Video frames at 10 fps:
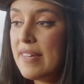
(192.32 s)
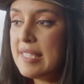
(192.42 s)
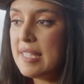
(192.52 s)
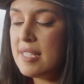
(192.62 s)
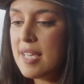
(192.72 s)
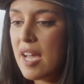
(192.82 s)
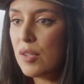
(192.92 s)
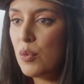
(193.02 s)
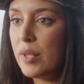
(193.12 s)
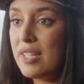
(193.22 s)

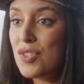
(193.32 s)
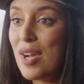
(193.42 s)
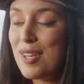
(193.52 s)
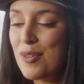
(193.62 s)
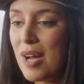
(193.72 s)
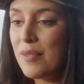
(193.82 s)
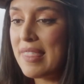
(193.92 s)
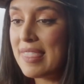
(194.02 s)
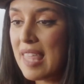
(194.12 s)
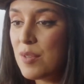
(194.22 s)
VetsinTech, we train around
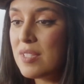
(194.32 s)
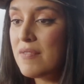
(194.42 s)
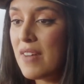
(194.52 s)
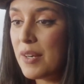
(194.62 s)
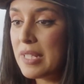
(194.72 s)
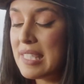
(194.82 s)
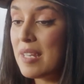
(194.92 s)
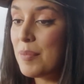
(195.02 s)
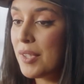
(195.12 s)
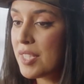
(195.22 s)
1,000 veterans
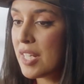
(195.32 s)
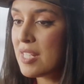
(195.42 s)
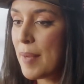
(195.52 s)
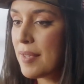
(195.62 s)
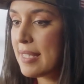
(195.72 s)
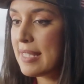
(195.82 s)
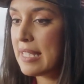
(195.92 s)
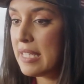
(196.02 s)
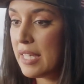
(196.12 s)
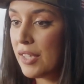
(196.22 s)
and military spouses a
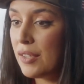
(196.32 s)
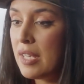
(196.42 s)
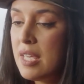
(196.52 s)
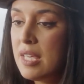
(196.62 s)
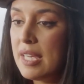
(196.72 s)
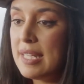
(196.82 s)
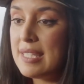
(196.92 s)
year in